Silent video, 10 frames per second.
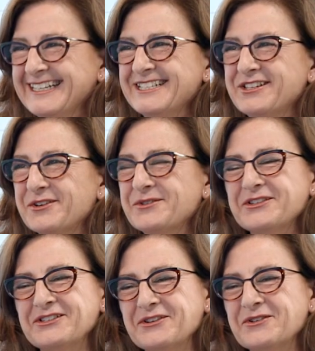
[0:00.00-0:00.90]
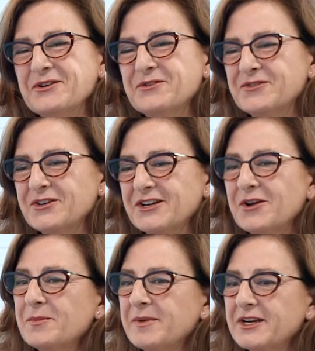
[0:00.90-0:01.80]
So over a
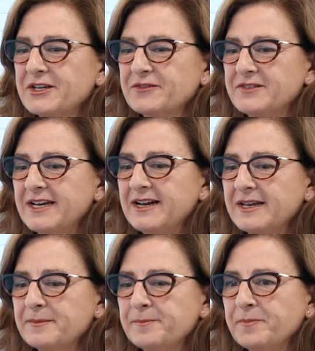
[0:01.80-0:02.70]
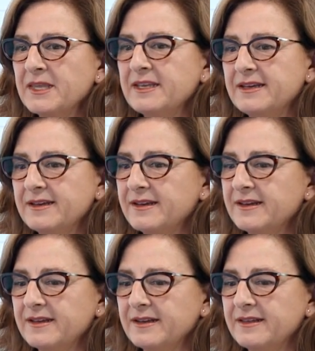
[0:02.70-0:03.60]
long period of time,
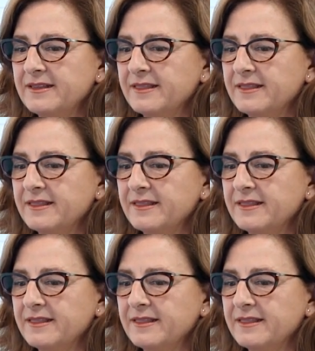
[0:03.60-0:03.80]
the